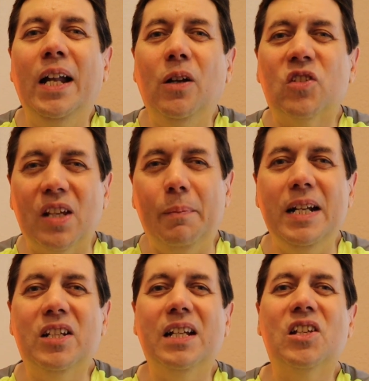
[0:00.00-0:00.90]
I know
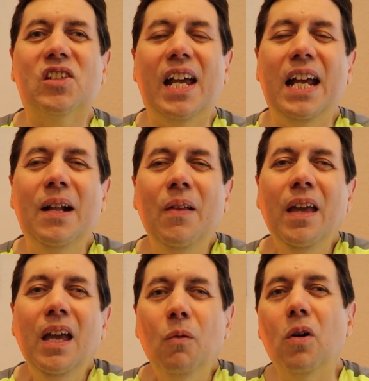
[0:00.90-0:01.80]
somebody's going to say,
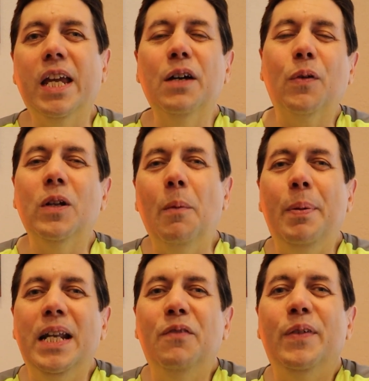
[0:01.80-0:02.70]
we'll give her the
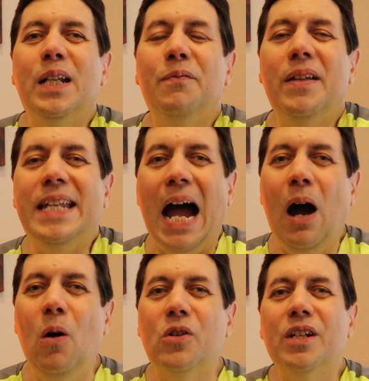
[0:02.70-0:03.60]
benefit of the
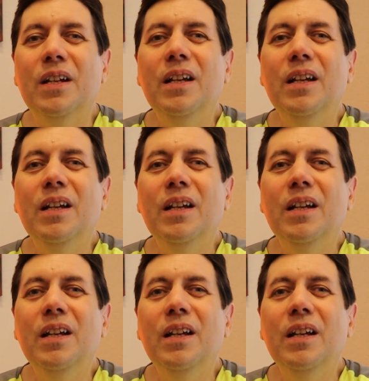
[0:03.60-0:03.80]
doubt.